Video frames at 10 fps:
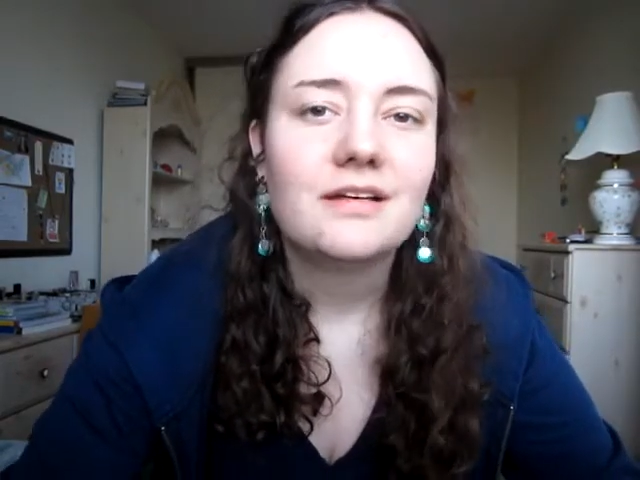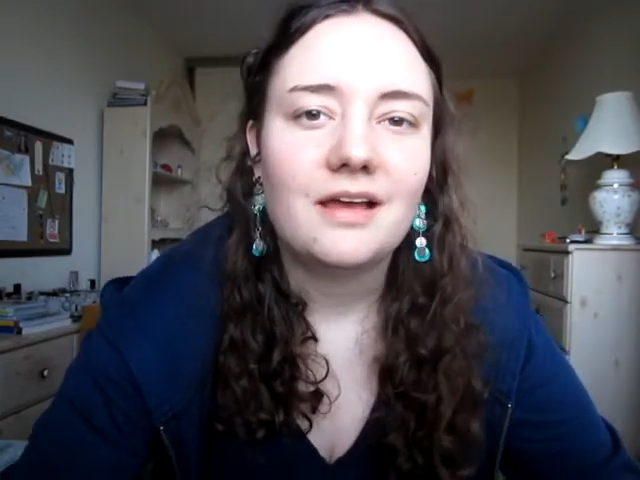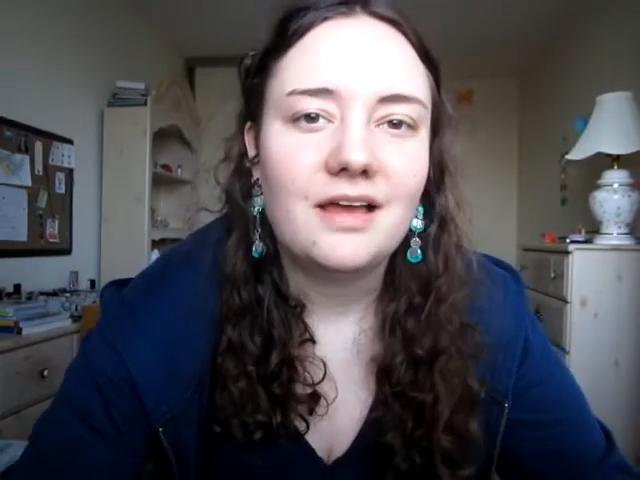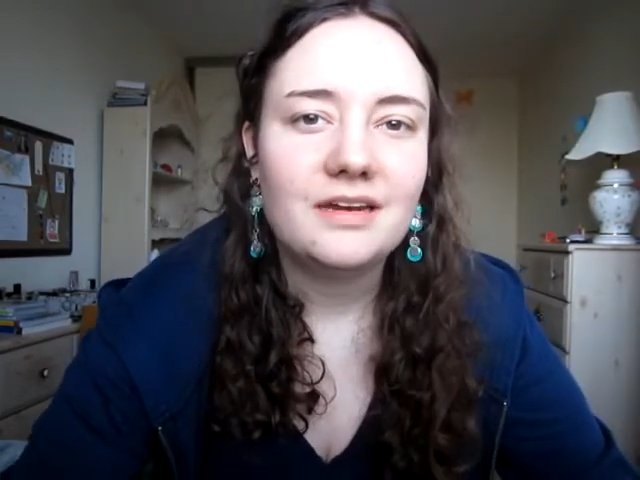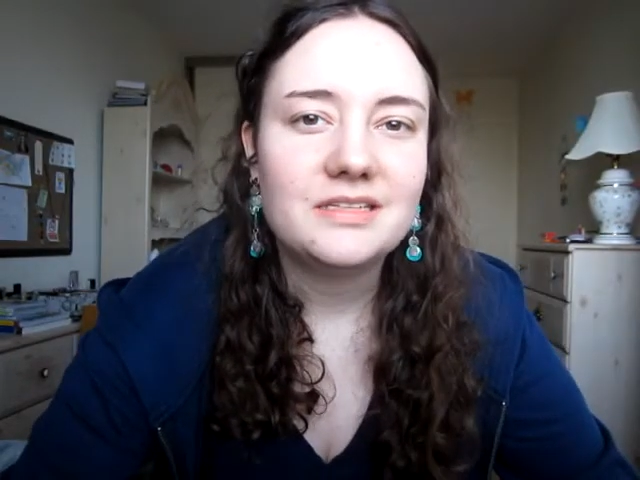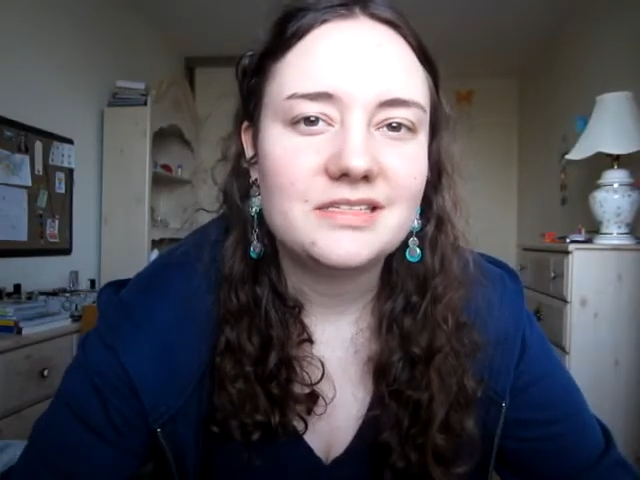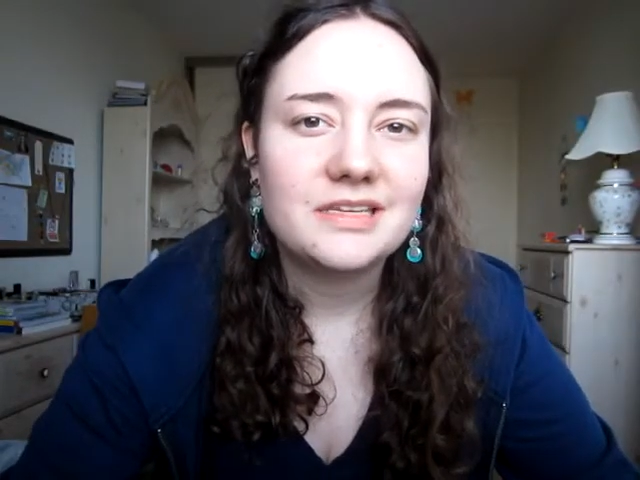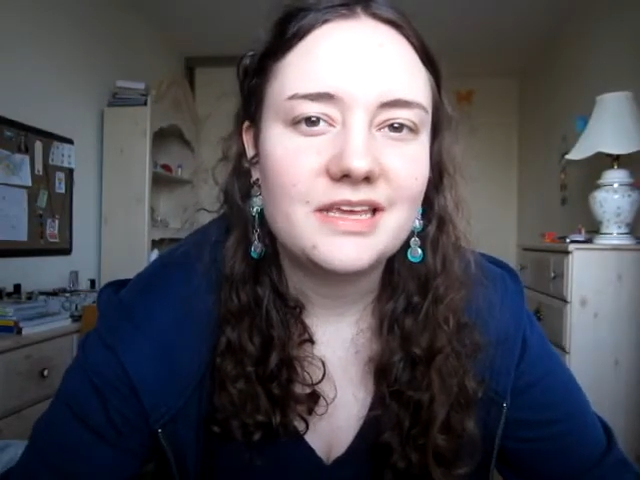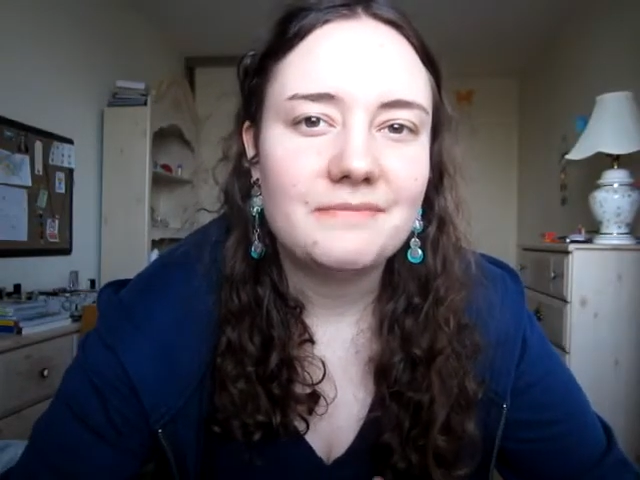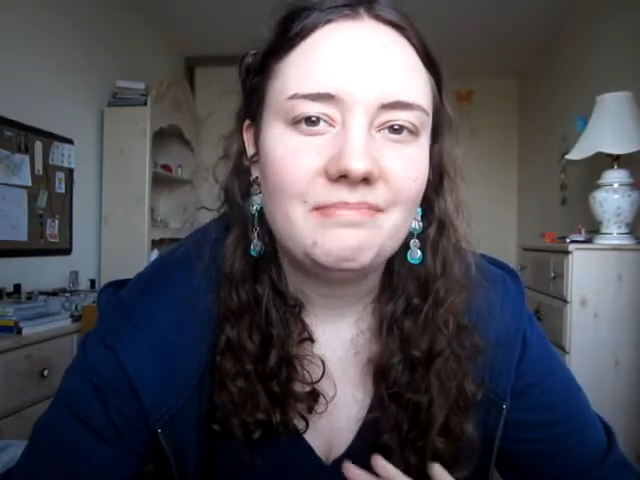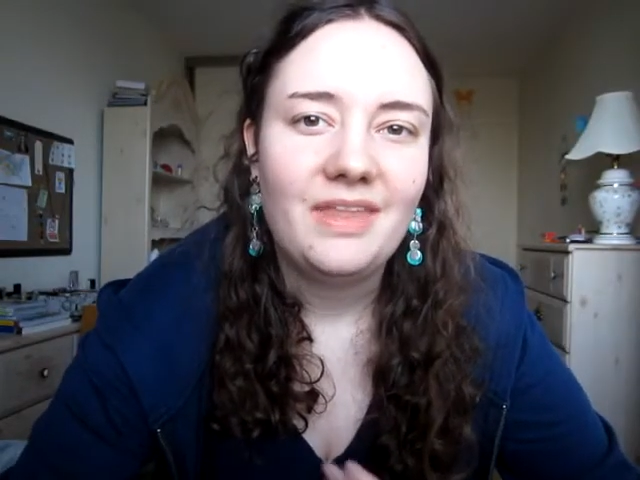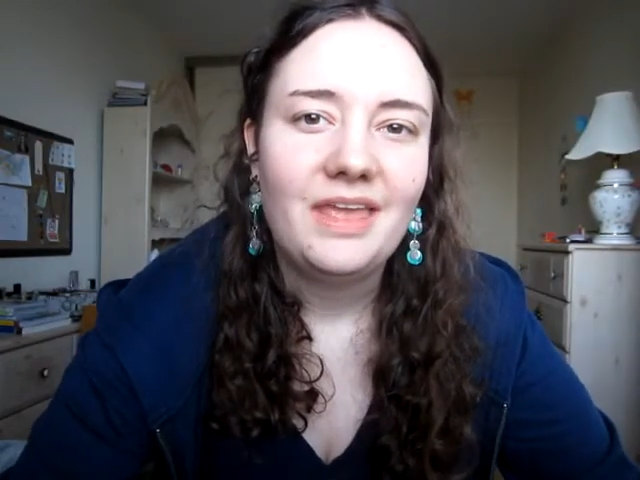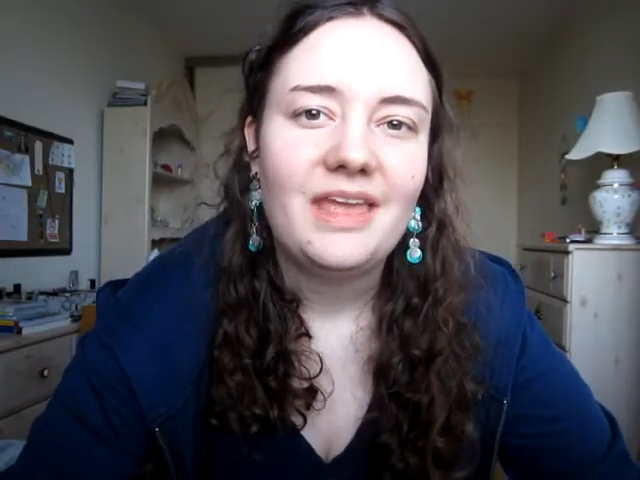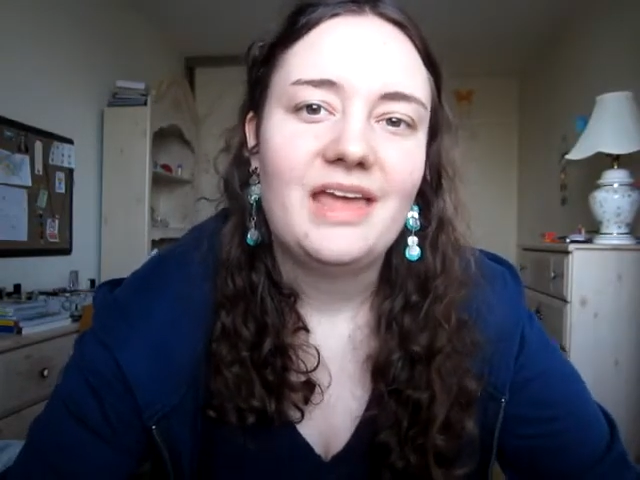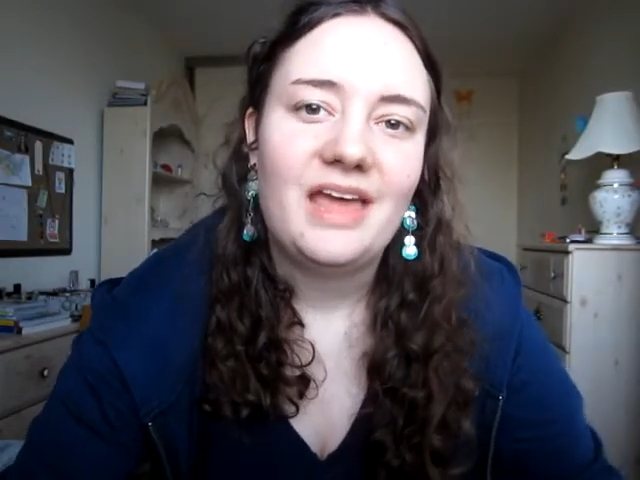Honestly,
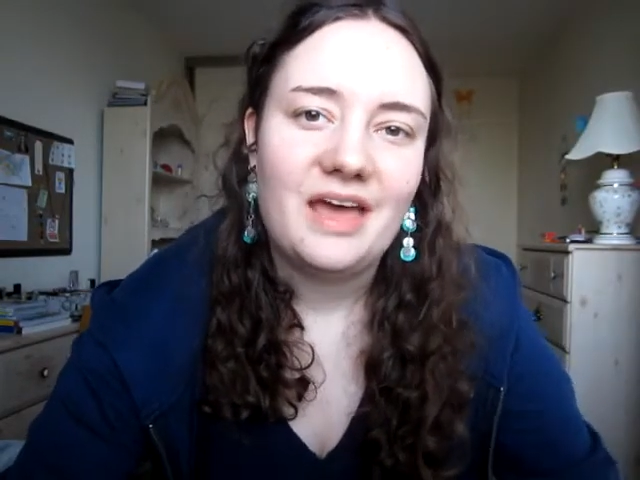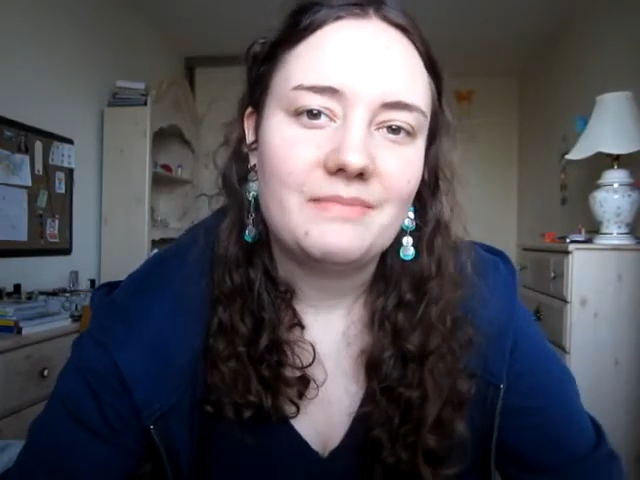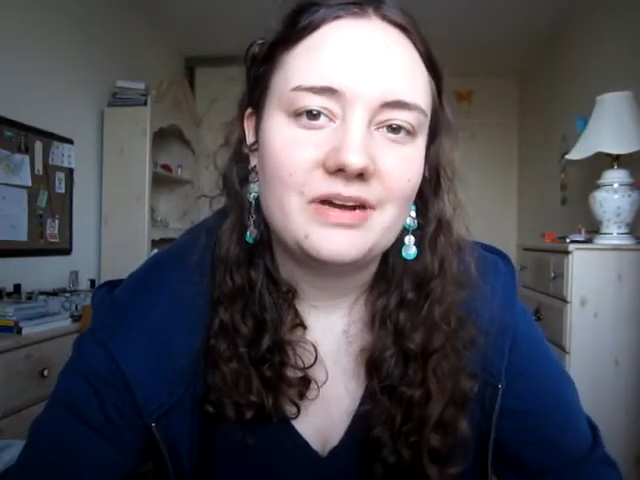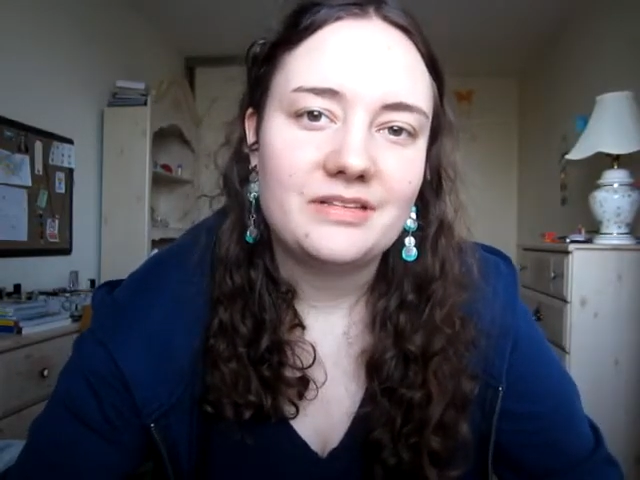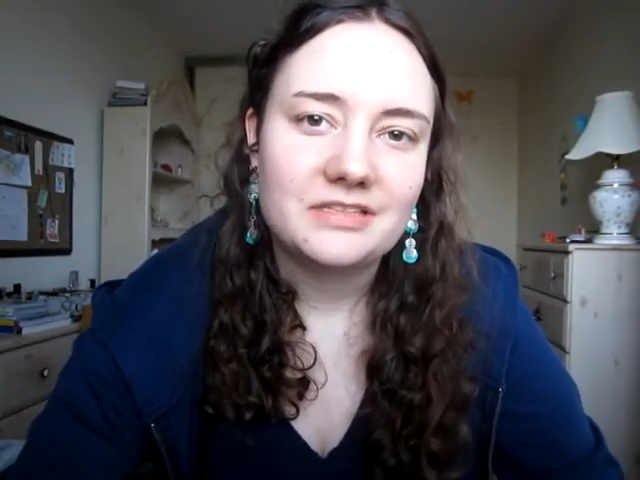I'm one of